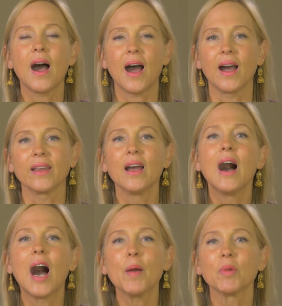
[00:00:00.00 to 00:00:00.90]
Hi,
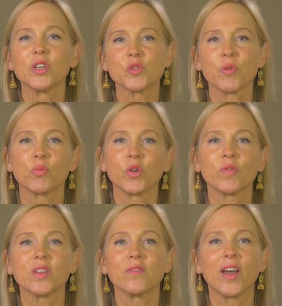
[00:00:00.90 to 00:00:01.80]
I'm Elizabeth
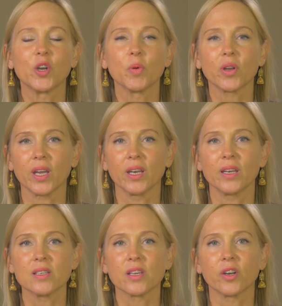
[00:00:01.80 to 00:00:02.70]
Roof at the Vanderbilt
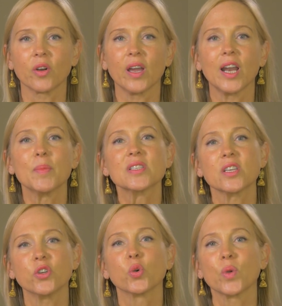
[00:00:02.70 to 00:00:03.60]
Kennedy Center, and I'm a
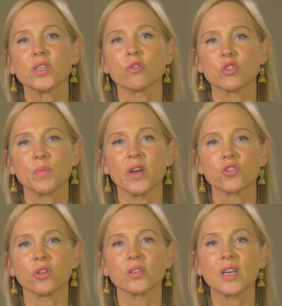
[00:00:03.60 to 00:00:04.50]
senior research
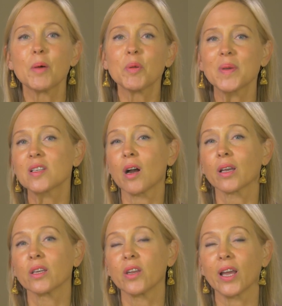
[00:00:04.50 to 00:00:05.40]
specialist. I'm going to be
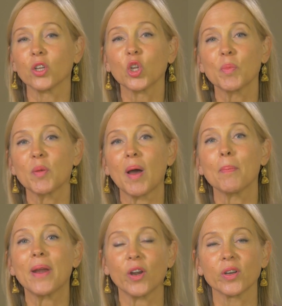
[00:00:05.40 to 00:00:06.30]
talking today a little bit
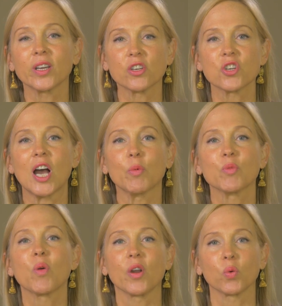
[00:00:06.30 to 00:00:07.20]
about parenting a child
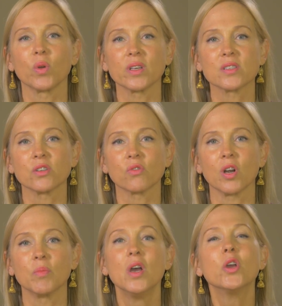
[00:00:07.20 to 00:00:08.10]
with Prader-Willi
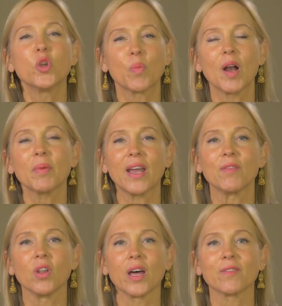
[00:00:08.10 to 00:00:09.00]
syndrome. You probably
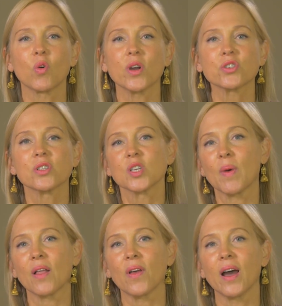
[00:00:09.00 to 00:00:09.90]
have a lot of questions
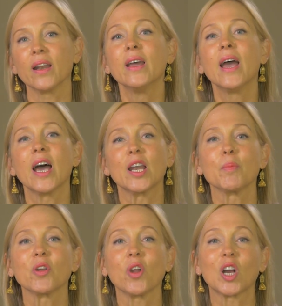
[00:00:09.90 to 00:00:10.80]
about that, and
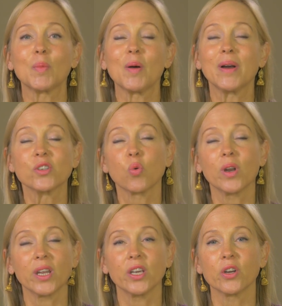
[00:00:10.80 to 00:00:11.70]
I'm going to talk about my
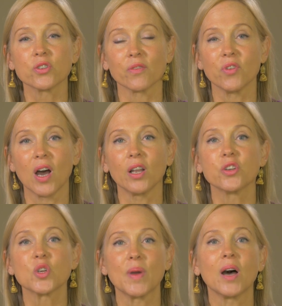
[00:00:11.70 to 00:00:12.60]
20 years of
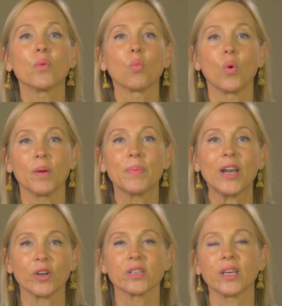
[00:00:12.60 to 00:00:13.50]
knowledge about what
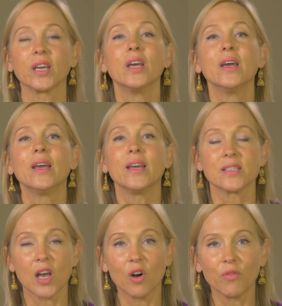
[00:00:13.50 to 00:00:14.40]
parenting
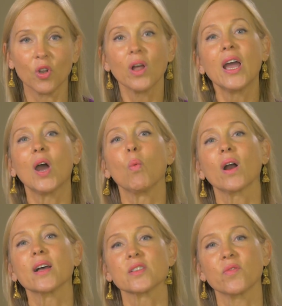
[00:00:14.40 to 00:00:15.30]
is helpful and
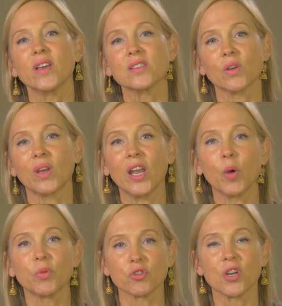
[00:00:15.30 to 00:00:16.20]
what kinds of things that can
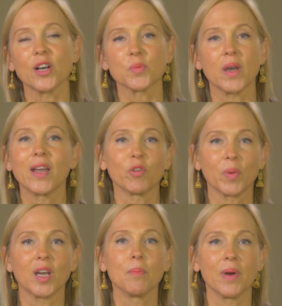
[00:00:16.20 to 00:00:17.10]
help your child's behavior
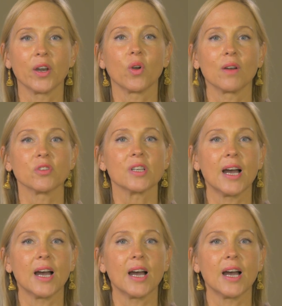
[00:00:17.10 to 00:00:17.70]
become better over